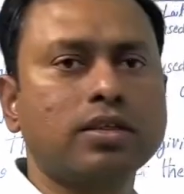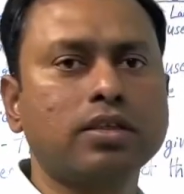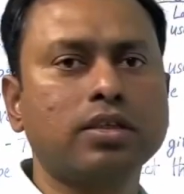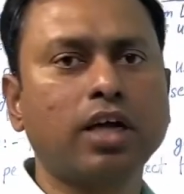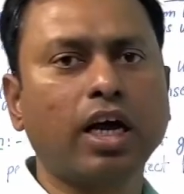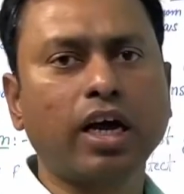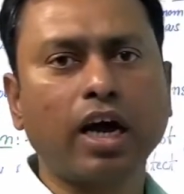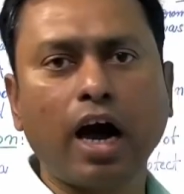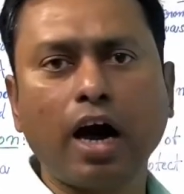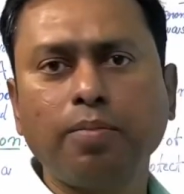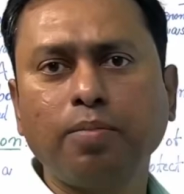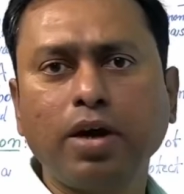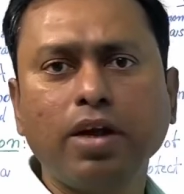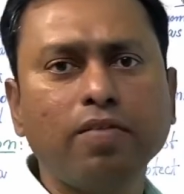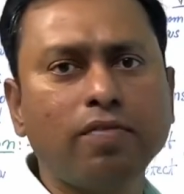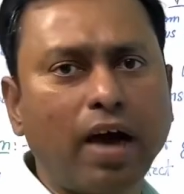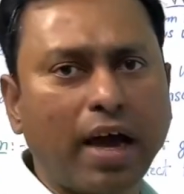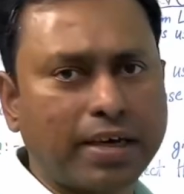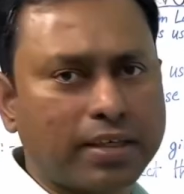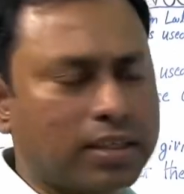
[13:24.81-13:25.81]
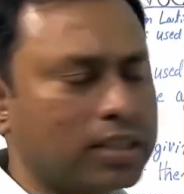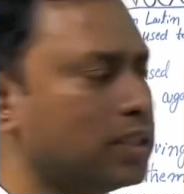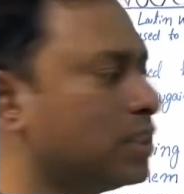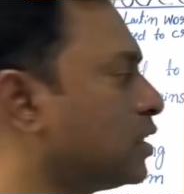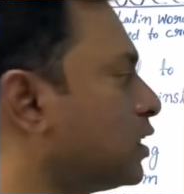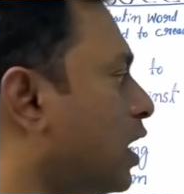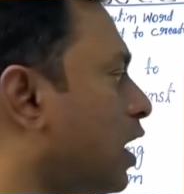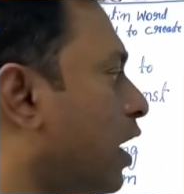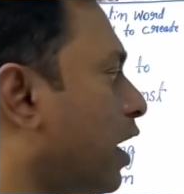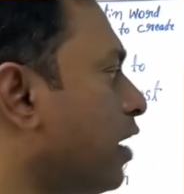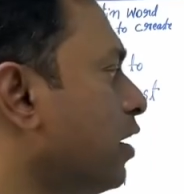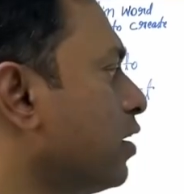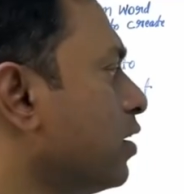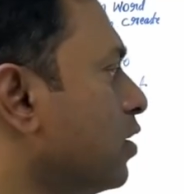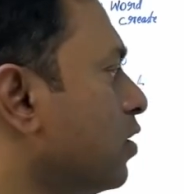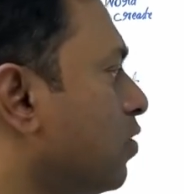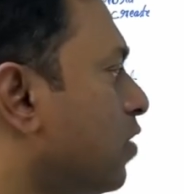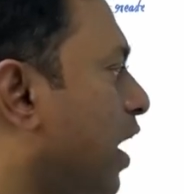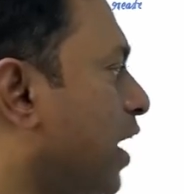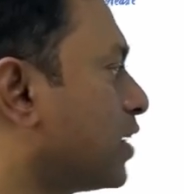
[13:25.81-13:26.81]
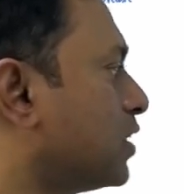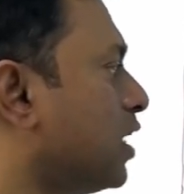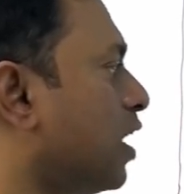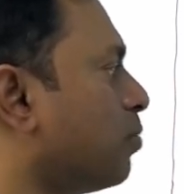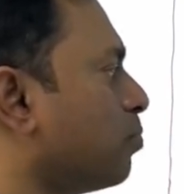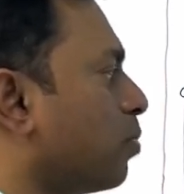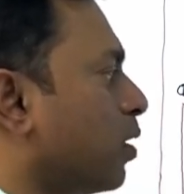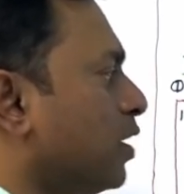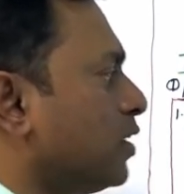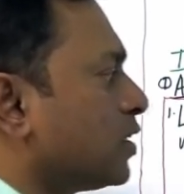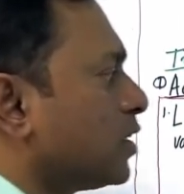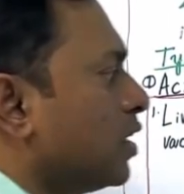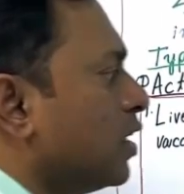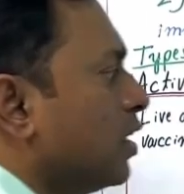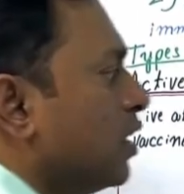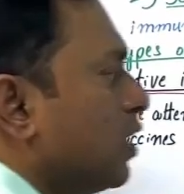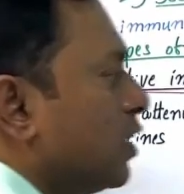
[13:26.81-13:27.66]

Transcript: The common vaccines are examples,